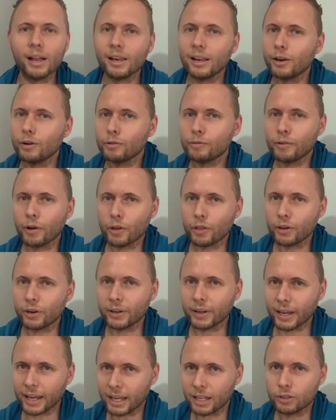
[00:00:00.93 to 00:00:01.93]
a little further
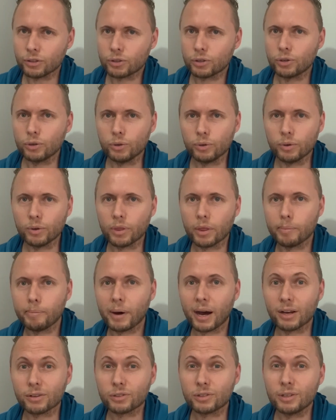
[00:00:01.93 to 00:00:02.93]
into the
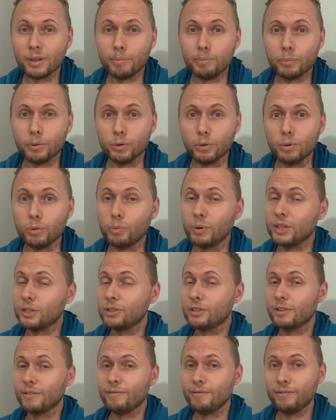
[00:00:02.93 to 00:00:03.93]
past simple, which
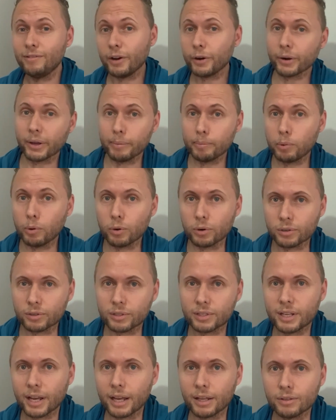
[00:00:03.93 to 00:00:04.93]
is a very
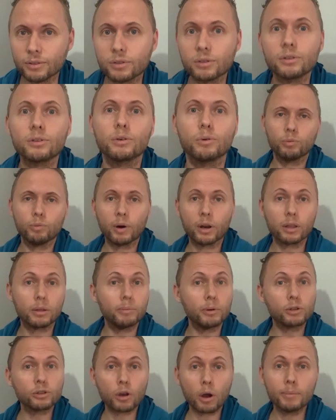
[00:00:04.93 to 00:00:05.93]
important tense. One of the
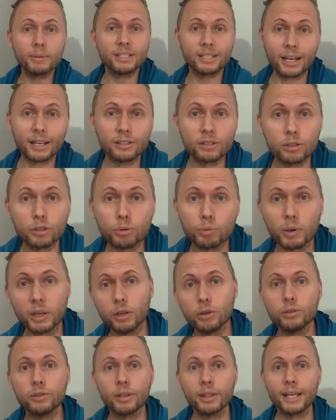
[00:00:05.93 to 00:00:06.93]
most common tenses we
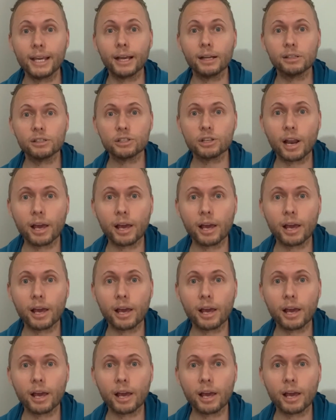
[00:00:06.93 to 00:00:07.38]
use in the English